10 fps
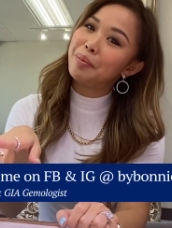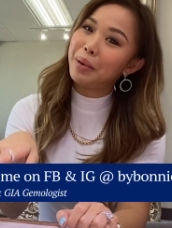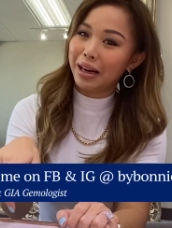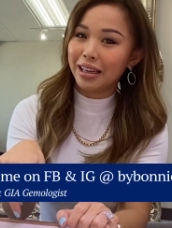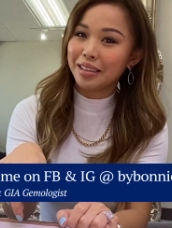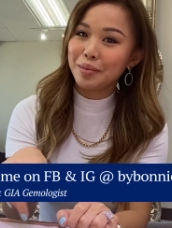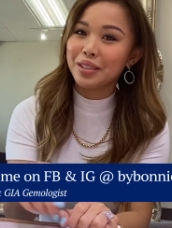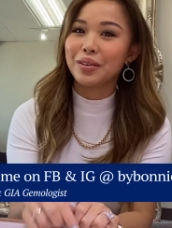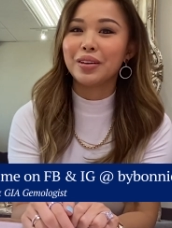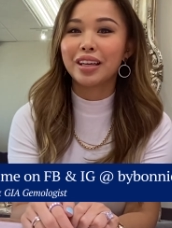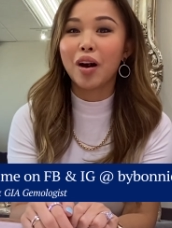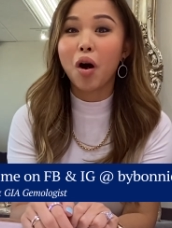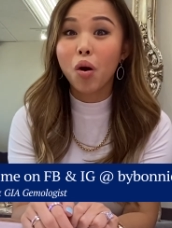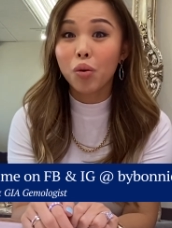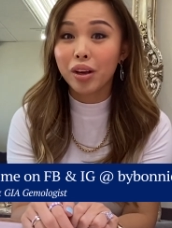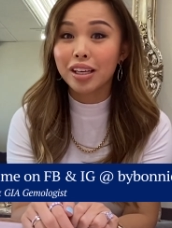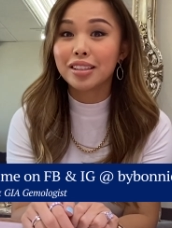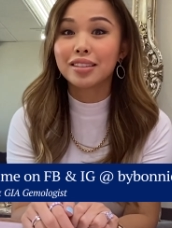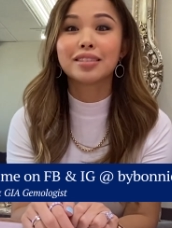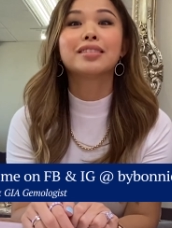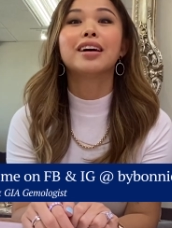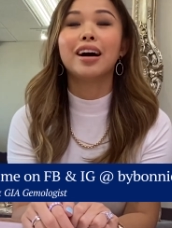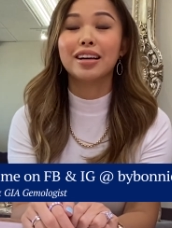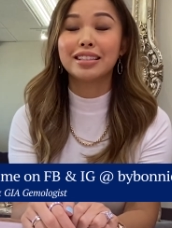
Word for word: bottom so you can always uh,